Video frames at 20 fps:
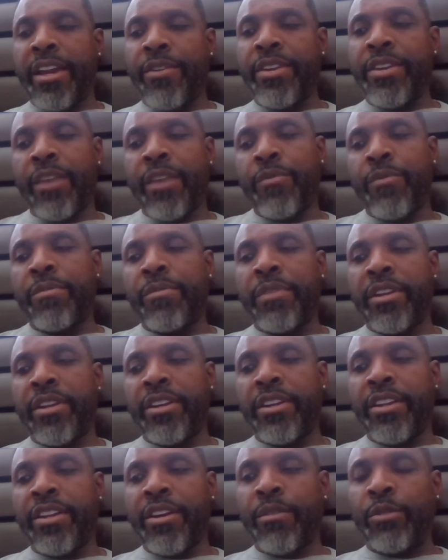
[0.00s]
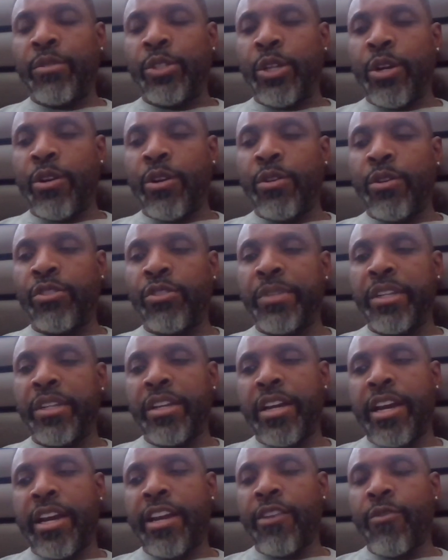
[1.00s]
area, yeah, it would have been a Darren Charles, it would have been a
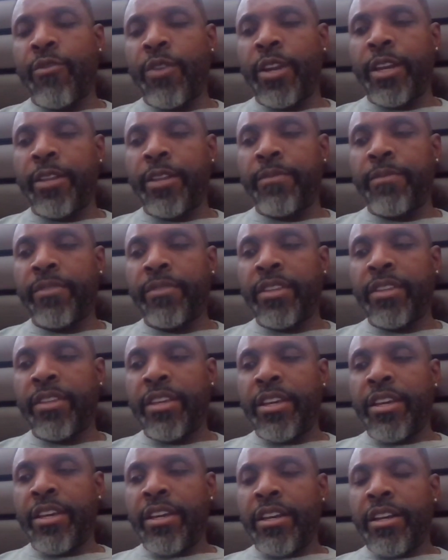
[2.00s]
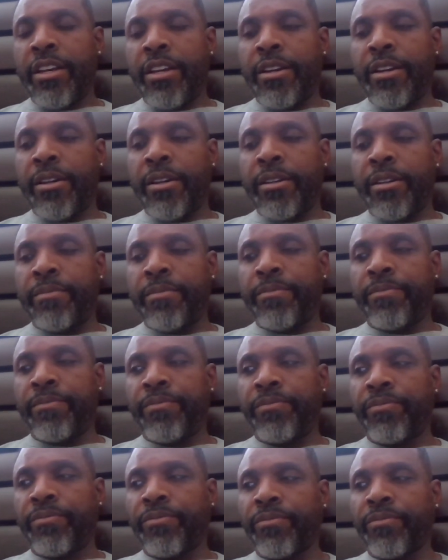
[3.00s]
Kai Green. Um,